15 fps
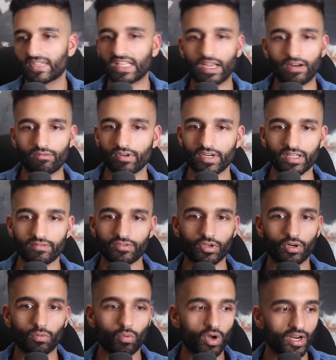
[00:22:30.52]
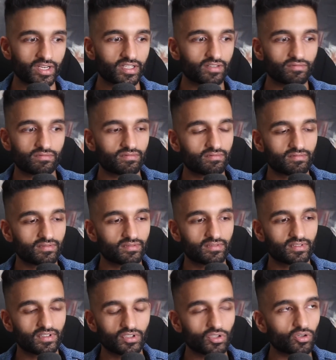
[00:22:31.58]
get rid of your want of
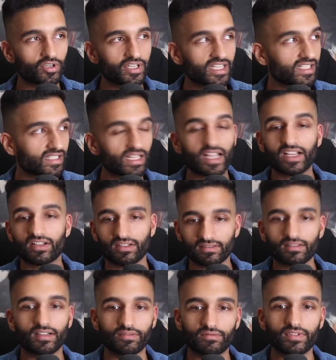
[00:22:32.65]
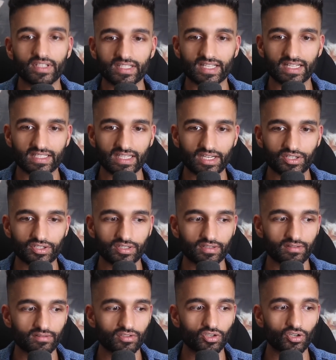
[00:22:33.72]
your dislike of the
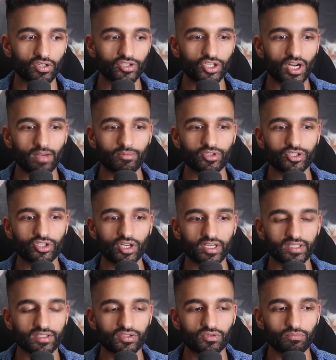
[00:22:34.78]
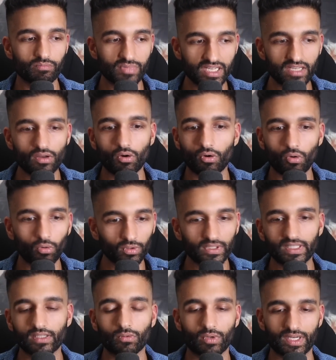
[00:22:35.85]
sensation. Your job is just to be
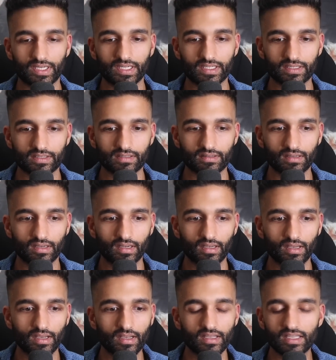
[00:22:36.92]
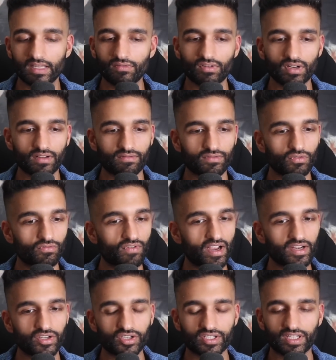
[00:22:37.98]
only the witness. Even if you
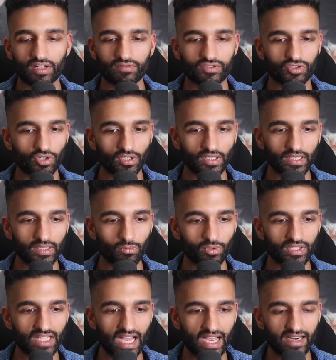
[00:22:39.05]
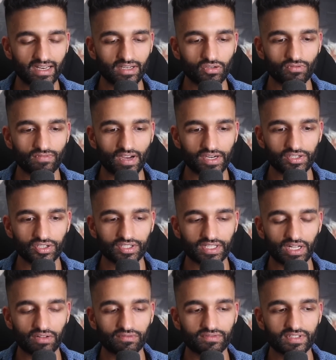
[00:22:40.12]
find yourself struggling with that and you find
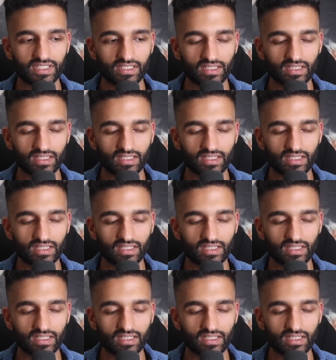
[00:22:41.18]
yourself